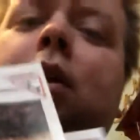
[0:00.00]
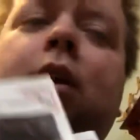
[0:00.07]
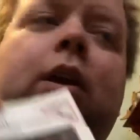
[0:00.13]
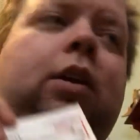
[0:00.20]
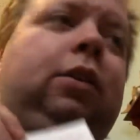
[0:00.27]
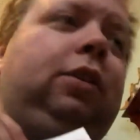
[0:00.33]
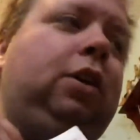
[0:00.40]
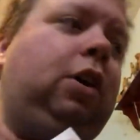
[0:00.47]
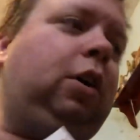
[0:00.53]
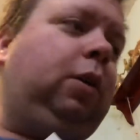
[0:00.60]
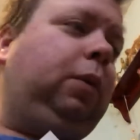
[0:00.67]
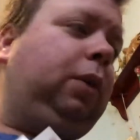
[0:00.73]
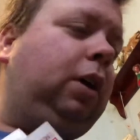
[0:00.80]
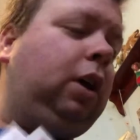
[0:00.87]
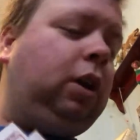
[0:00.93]

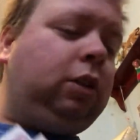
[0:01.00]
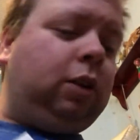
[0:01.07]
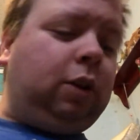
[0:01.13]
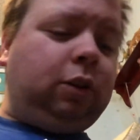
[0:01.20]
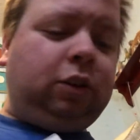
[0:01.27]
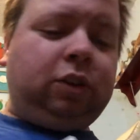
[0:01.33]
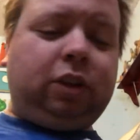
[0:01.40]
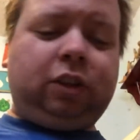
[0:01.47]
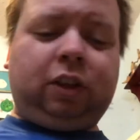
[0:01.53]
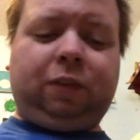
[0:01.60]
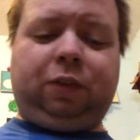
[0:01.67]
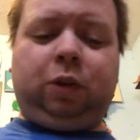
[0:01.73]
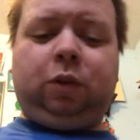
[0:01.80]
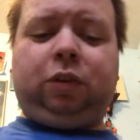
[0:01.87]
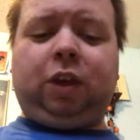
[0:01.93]
So, those are just a
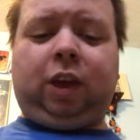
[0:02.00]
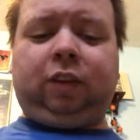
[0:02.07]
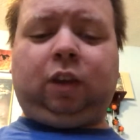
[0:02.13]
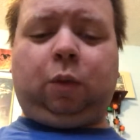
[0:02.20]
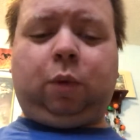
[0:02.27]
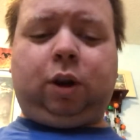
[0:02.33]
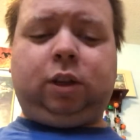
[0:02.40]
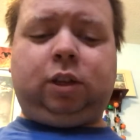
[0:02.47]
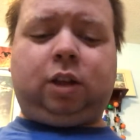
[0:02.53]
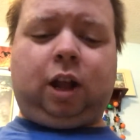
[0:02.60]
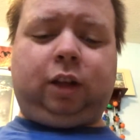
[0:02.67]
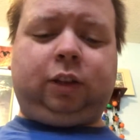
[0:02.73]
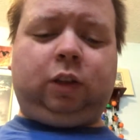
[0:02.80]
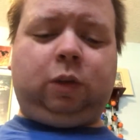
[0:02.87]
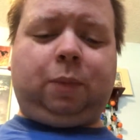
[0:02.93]
few things I wanted to
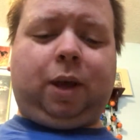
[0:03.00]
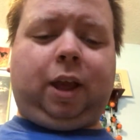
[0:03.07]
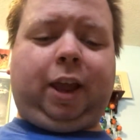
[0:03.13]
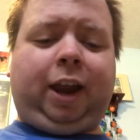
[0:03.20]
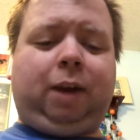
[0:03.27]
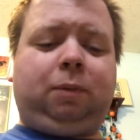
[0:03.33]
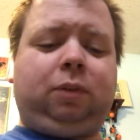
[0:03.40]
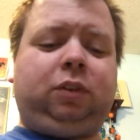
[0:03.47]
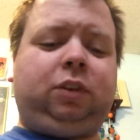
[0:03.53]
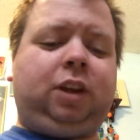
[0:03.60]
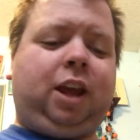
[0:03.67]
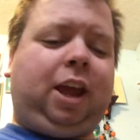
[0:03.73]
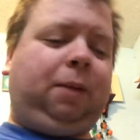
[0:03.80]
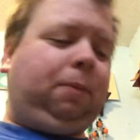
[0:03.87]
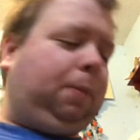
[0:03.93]
talk to you about animals
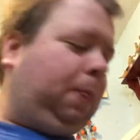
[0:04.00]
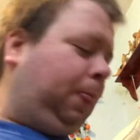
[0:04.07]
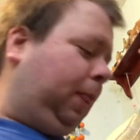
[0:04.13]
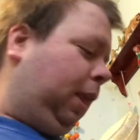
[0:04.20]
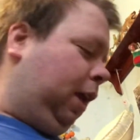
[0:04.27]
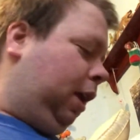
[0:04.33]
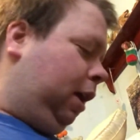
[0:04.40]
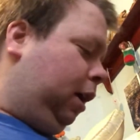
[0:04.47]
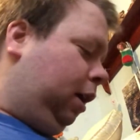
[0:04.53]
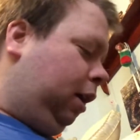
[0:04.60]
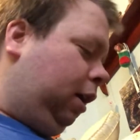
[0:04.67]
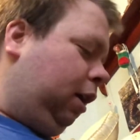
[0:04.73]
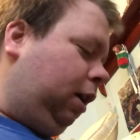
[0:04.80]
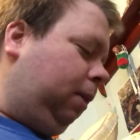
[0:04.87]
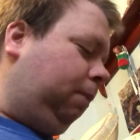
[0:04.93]
today.
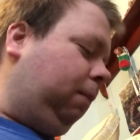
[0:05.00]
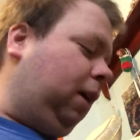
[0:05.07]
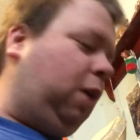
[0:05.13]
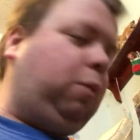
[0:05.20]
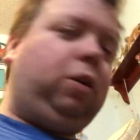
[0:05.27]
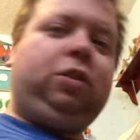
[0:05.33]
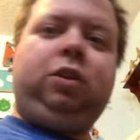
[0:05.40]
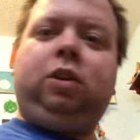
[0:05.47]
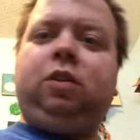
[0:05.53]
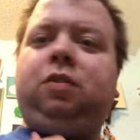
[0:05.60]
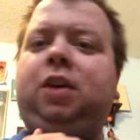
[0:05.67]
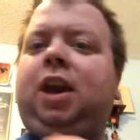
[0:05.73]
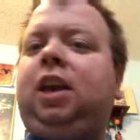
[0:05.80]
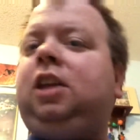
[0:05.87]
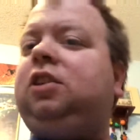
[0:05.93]
I want you to
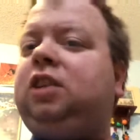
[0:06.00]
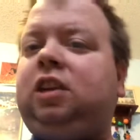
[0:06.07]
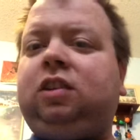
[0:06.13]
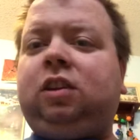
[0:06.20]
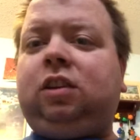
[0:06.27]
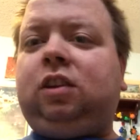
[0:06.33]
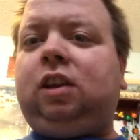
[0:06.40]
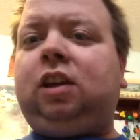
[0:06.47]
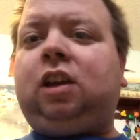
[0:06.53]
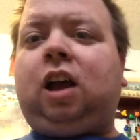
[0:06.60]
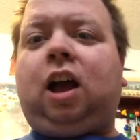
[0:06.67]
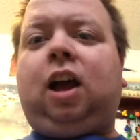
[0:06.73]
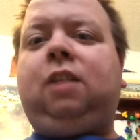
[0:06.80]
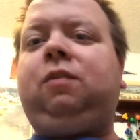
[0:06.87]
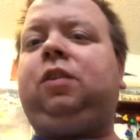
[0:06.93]
thank Jesus and
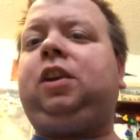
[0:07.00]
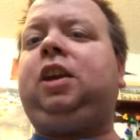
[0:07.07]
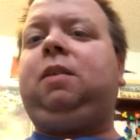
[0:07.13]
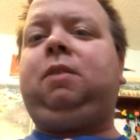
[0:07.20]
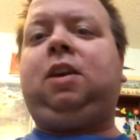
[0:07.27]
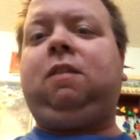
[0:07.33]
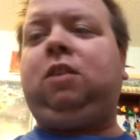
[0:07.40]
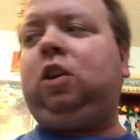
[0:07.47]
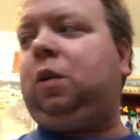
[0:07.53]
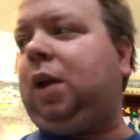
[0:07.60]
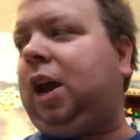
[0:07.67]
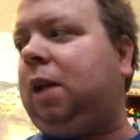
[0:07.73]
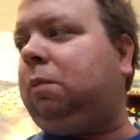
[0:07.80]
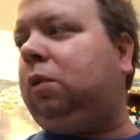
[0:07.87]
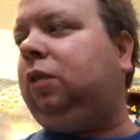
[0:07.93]
God for giving you
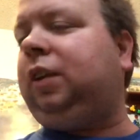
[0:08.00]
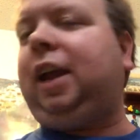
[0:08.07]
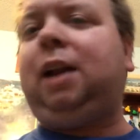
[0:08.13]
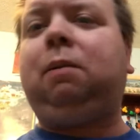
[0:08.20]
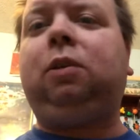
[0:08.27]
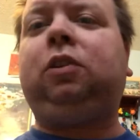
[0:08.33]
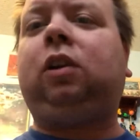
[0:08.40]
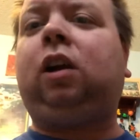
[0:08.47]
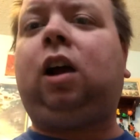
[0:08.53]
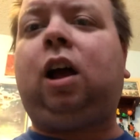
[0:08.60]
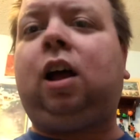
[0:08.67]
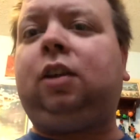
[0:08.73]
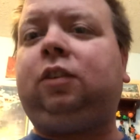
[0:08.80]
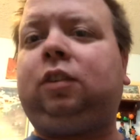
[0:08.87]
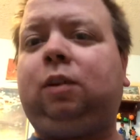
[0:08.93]
animals. Animals are
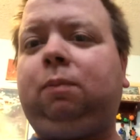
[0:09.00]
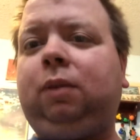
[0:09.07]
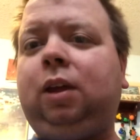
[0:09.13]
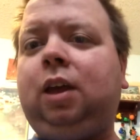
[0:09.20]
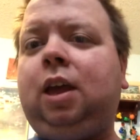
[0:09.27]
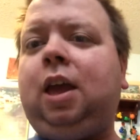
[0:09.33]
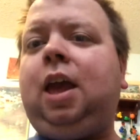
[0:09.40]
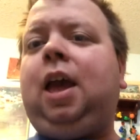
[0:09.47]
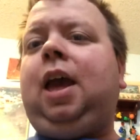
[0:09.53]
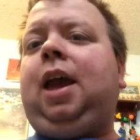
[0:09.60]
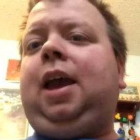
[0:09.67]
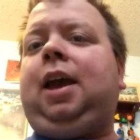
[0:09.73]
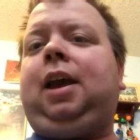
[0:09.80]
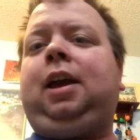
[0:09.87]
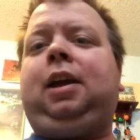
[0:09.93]
awesome.
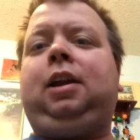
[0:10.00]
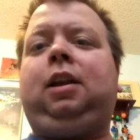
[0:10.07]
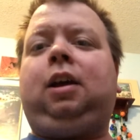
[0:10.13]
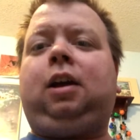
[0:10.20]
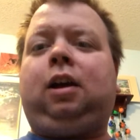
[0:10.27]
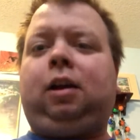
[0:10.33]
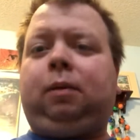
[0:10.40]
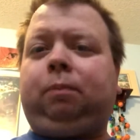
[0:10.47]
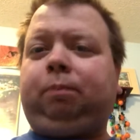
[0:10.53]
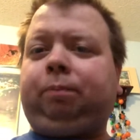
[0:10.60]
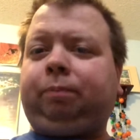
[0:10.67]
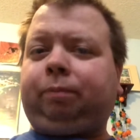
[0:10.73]
And